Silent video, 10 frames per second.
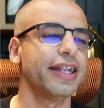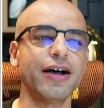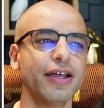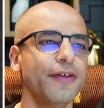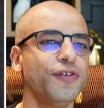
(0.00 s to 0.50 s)

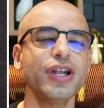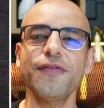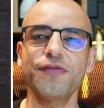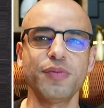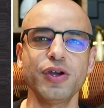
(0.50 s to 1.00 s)
Now, if you're
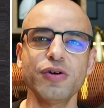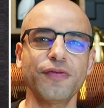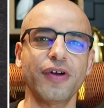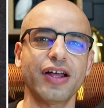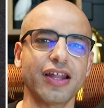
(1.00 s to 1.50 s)
not familiar
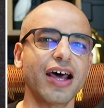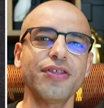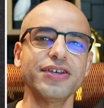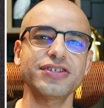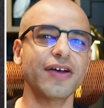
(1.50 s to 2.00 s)
with a lot
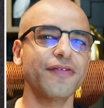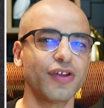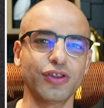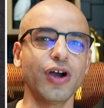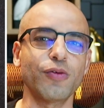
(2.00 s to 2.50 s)
of this stuff,
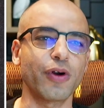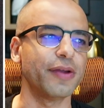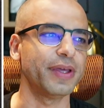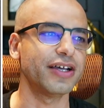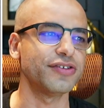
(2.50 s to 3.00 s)
don't
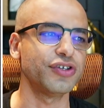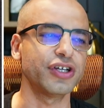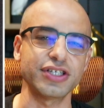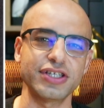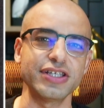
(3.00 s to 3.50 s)
worry, because you're
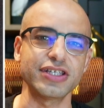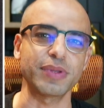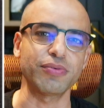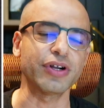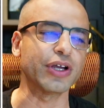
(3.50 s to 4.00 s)
going to see
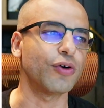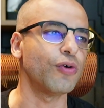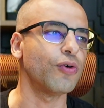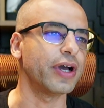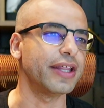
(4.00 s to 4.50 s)
something pretty
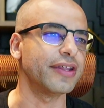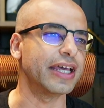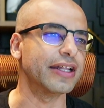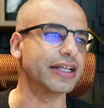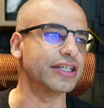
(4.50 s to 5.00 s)
cool in
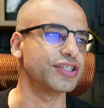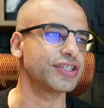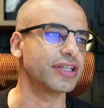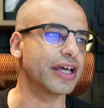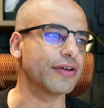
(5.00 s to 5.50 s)

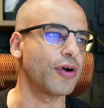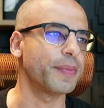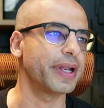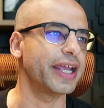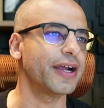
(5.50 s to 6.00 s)
just another
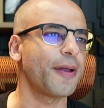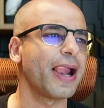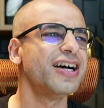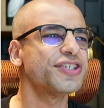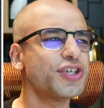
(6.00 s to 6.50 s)
moment here.
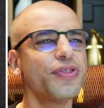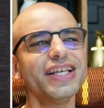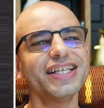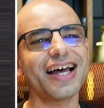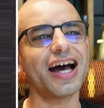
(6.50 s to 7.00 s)
So
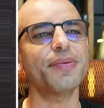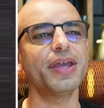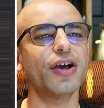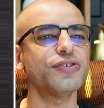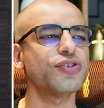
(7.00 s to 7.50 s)
this
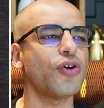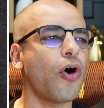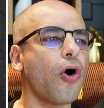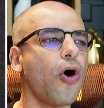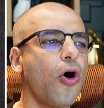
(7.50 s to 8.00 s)
document goes through
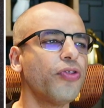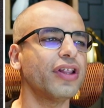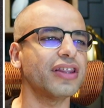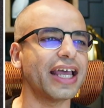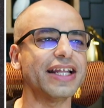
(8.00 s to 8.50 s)
all the
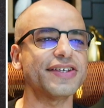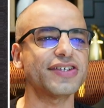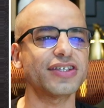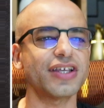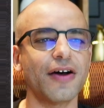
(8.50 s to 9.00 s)

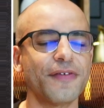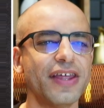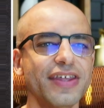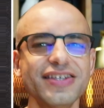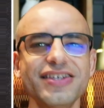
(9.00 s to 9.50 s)
latest stuff,
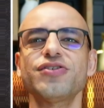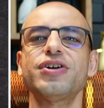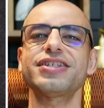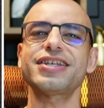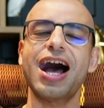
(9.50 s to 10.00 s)
and this is
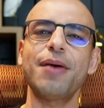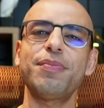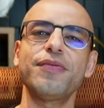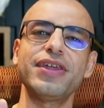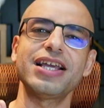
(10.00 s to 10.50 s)
on
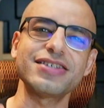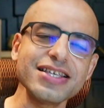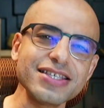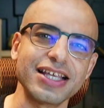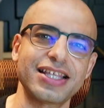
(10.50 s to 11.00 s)
top of the
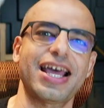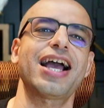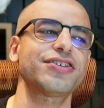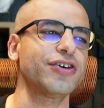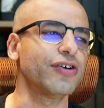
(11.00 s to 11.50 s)
existing
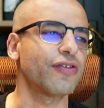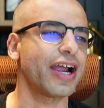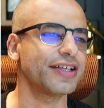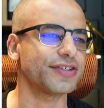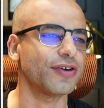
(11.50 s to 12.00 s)
tax code, right?